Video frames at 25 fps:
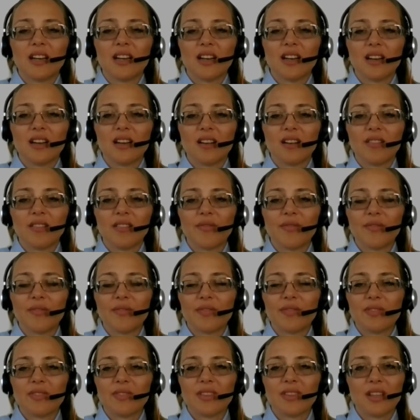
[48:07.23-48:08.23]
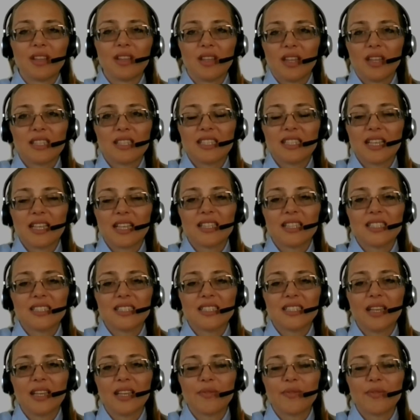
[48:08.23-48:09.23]
Um, is that the
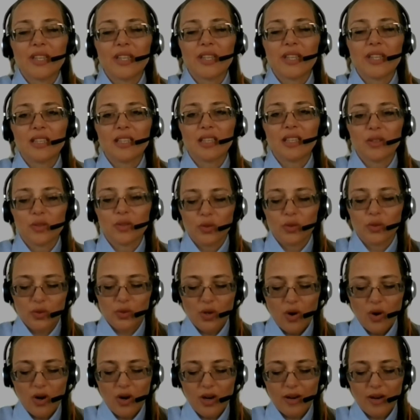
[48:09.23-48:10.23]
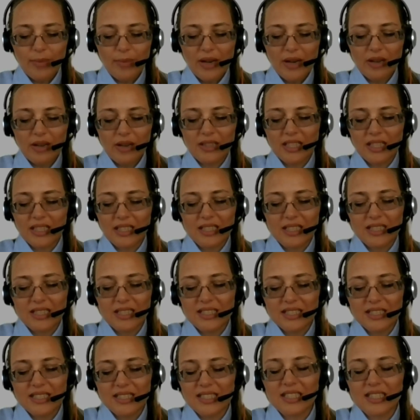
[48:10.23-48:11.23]
same thing that you talk about that
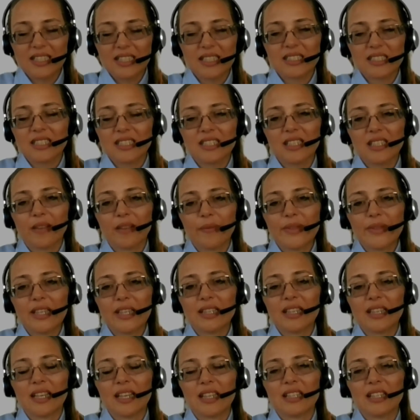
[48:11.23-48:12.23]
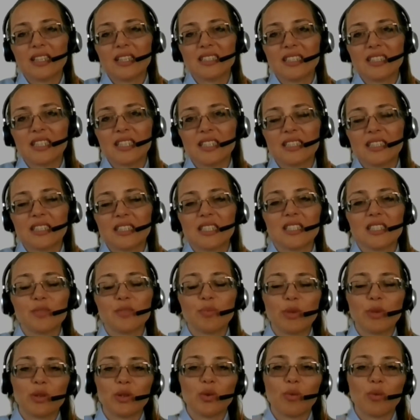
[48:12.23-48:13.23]
is, is is it something that is
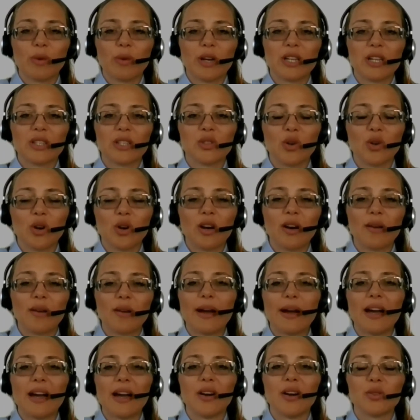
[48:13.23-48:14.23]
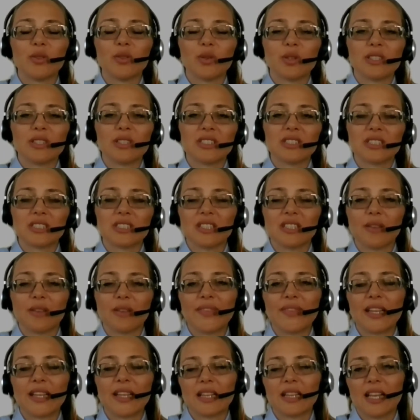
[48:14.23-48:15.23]
exists but nobody talk about or is it
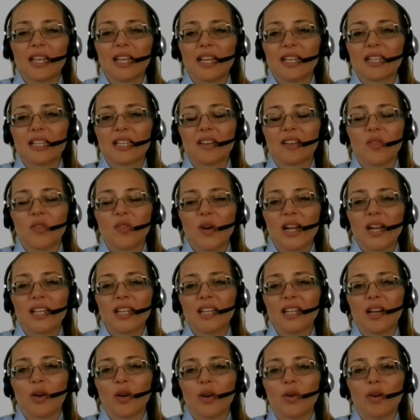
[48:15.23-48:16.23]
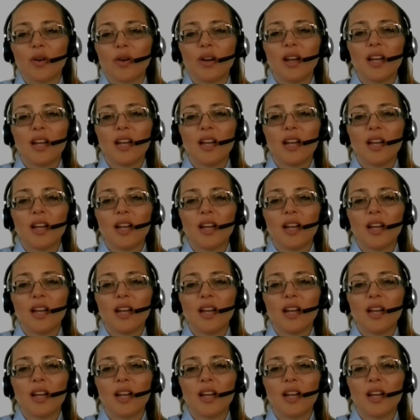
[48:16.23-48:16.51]
something like right now